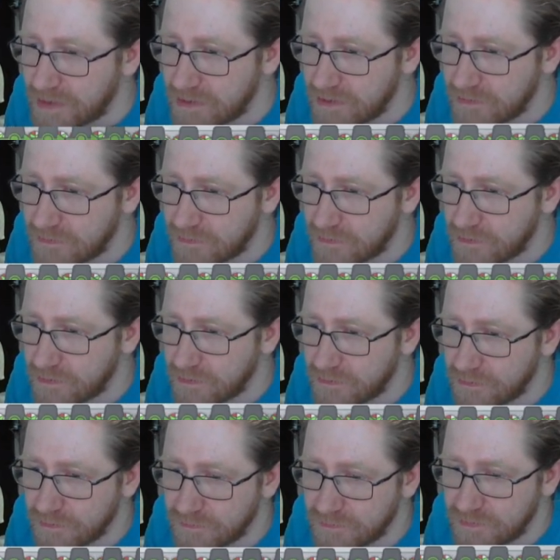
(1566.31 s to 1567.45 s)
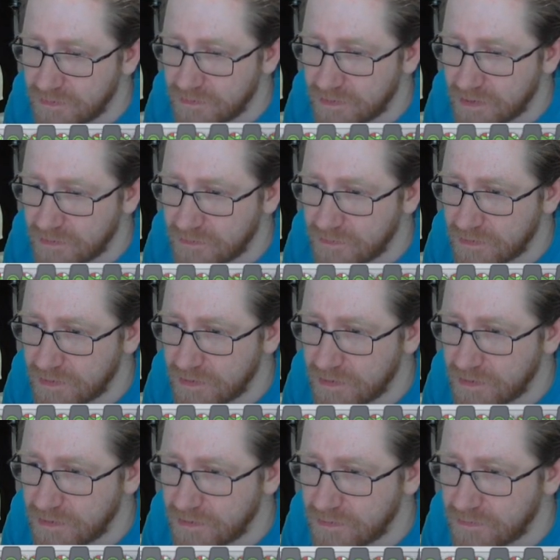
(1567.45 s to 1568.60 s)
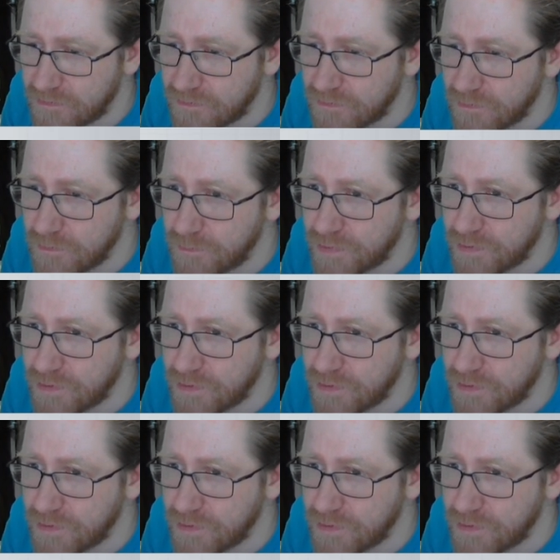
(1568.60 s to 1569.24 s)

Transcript: Let's cut off these guys and